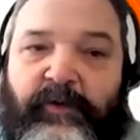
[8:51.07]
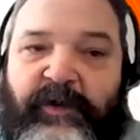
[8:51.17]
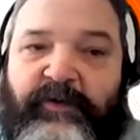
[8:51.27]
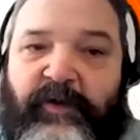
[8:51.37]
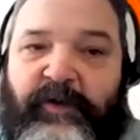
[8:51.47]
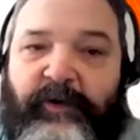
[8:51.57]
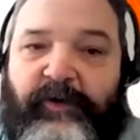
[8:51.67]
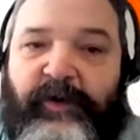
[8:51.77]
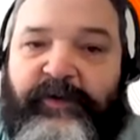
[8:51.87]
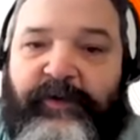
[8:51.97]
these are the
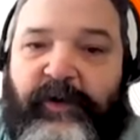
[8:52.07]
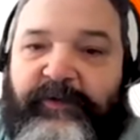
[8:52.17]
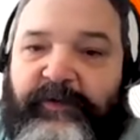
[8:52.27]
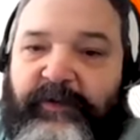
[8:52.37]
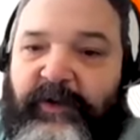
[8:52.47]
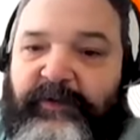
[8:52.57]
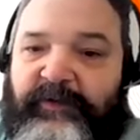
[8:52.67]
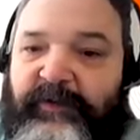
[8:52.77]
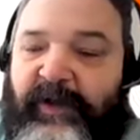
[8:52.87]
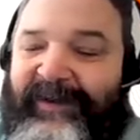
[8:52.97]
learning trails. This
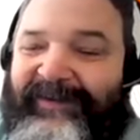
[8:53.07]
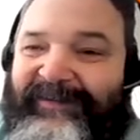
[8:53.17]
is a